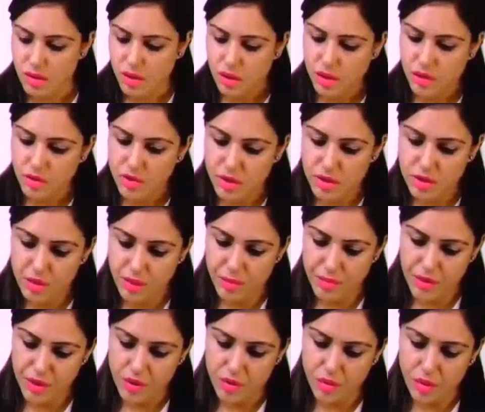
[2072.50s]
Can you see
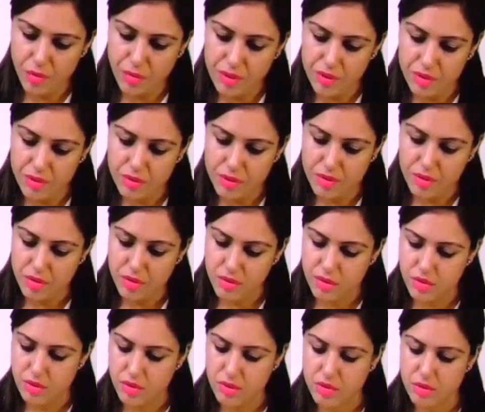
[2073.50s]
something common?
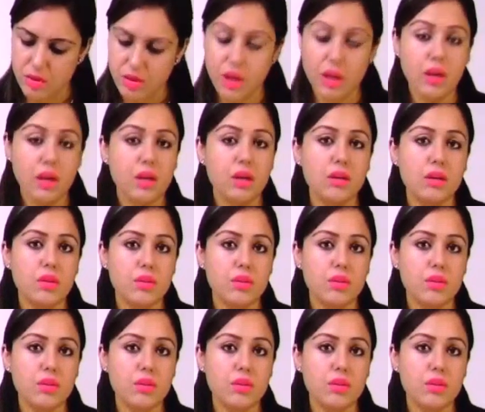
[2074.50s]
Think.